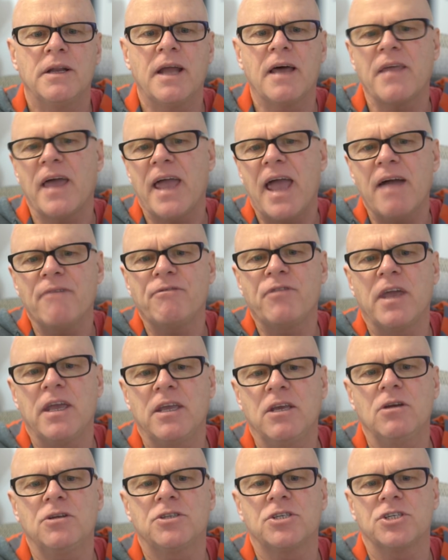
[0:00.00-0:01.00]
Now they have their
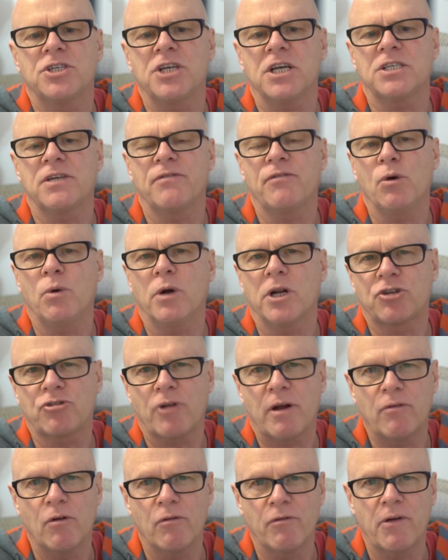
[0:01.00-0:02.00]
uses, yes, if you want to
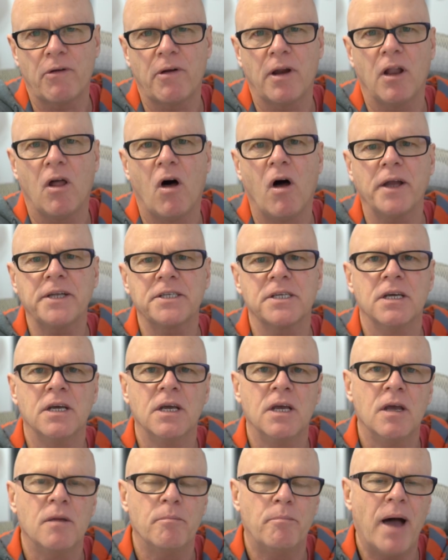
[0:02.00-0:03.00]
travel very light,
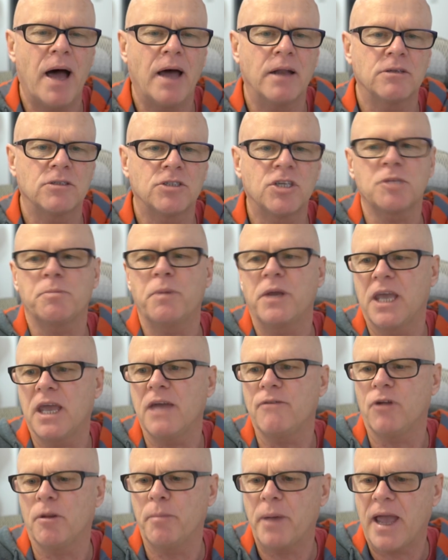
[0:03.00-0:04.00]
but just be
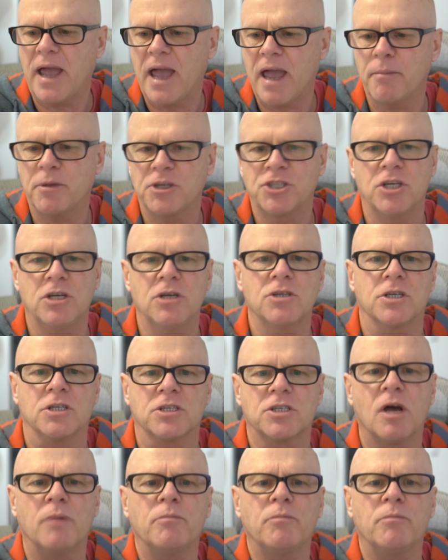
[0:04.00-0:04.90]
careful about how much you use it.